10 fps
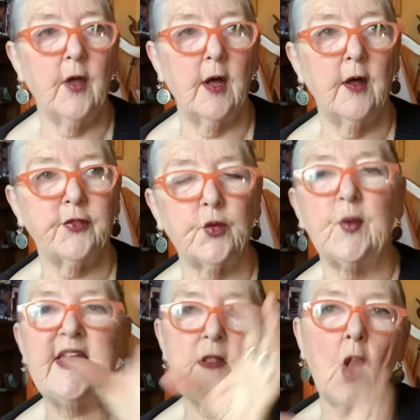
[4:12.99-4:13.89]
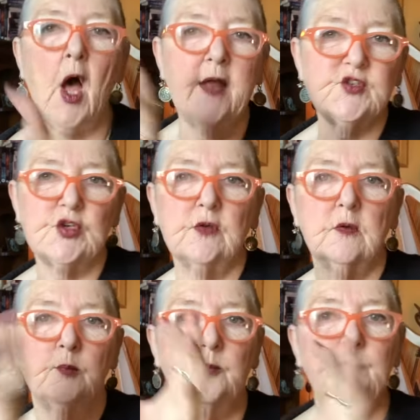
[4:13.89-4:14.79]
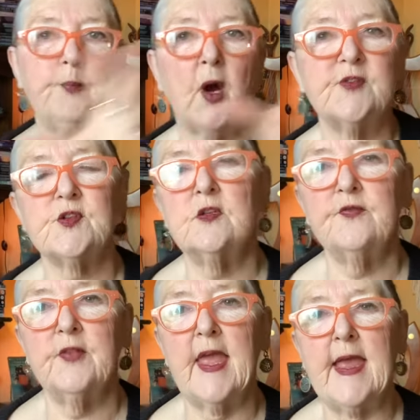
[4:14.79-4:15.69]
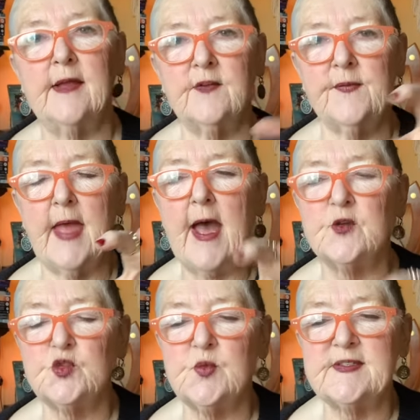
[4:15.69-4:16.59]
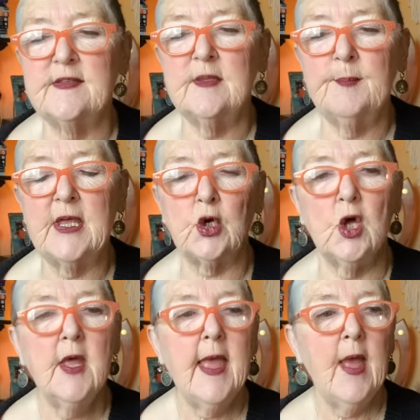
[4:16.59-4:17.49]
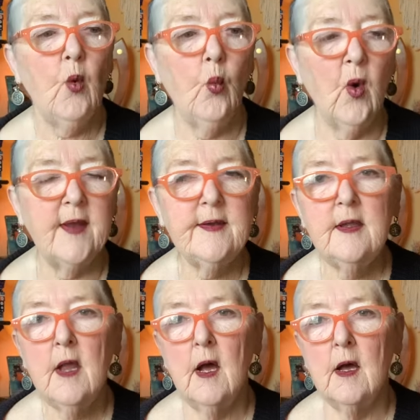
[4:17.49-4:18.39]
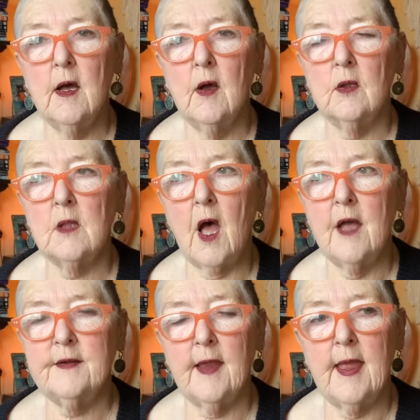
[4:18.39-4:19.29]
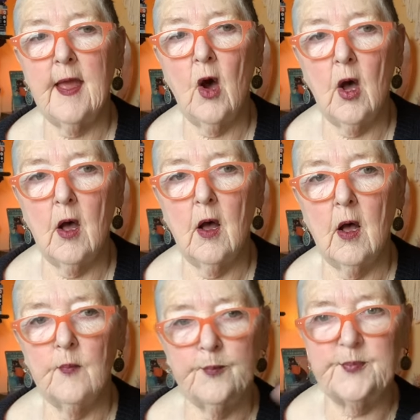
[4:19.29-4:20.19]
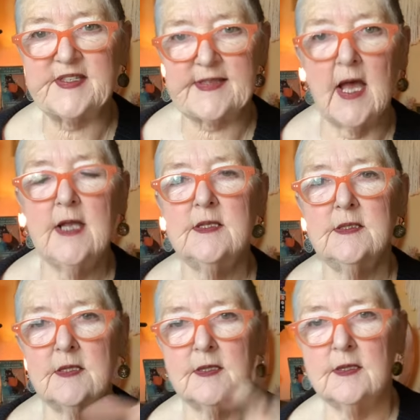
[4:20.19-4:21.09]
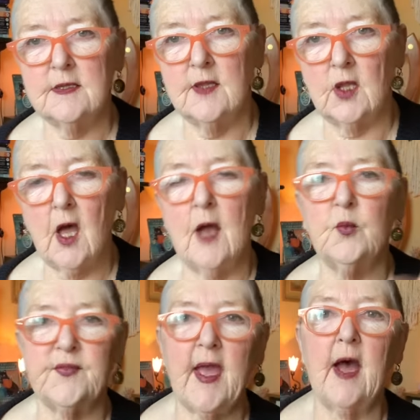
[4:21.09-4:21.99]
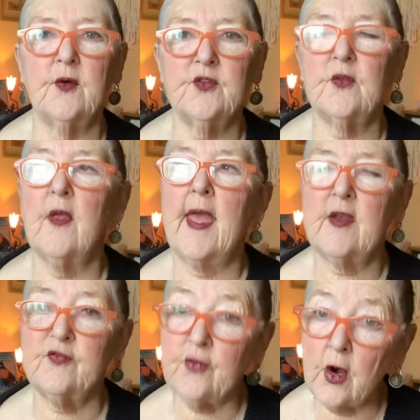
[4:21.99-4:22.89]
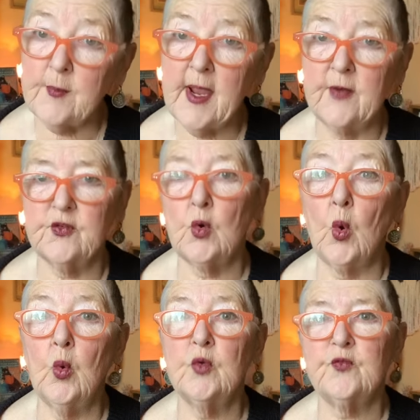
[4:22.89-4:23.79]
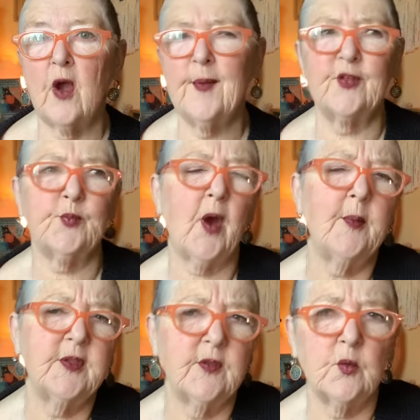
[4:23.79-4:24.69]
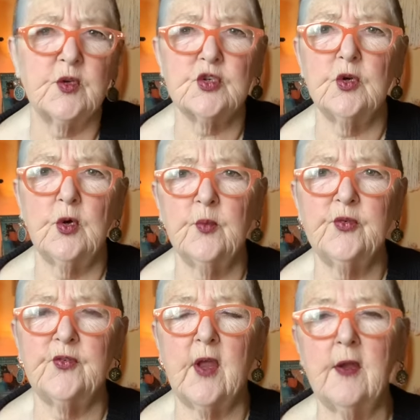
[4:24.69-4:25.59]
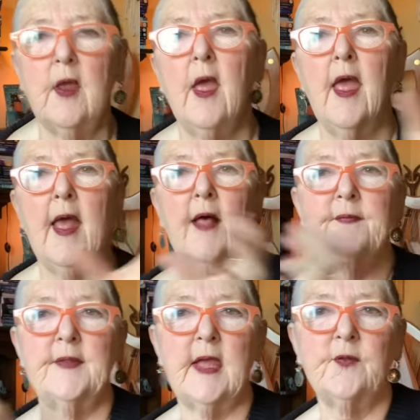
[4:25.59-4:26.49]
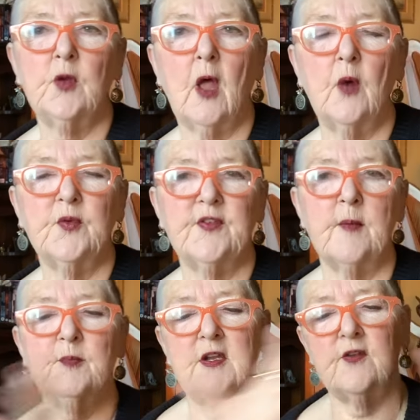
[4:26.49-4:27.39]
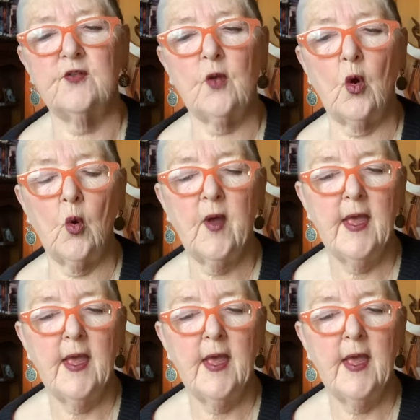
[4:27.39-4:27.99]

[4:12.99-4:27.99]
3-lot parcel of land, and the house was in the middle. One lot beside the lot with the house had a farmhouse, an old farmhouse, probably the original homestead, and the other lot was empty. So